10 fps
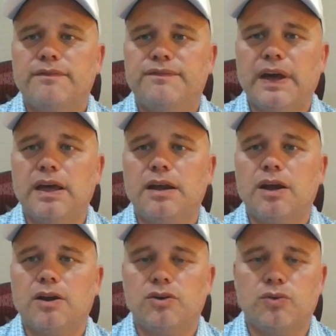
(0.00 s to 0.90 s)

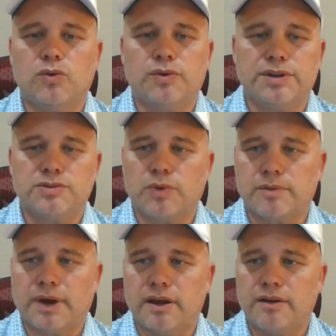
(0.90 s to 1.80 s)
FanDuel is one
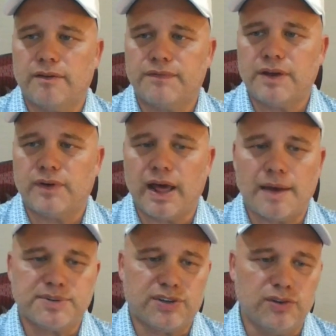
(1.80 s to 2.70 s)
of my favorite
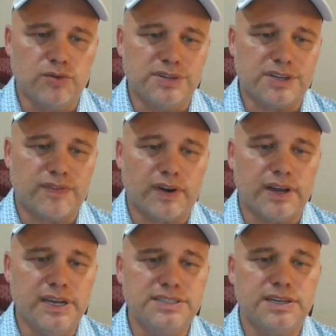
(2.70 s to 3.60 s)
apps to use. It's very
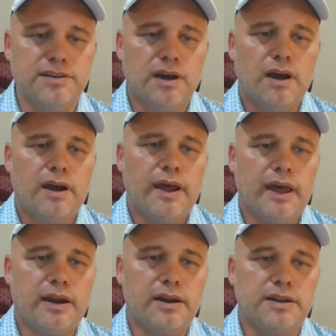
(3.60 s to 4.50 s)
easy,
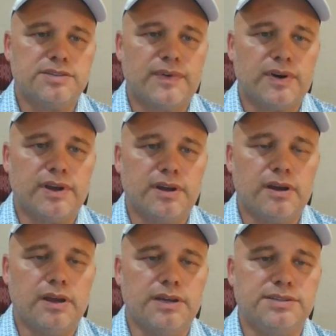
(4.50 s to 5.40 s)
and it is very
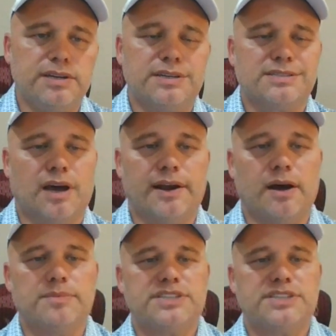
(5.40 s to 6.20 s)
easy to sign up.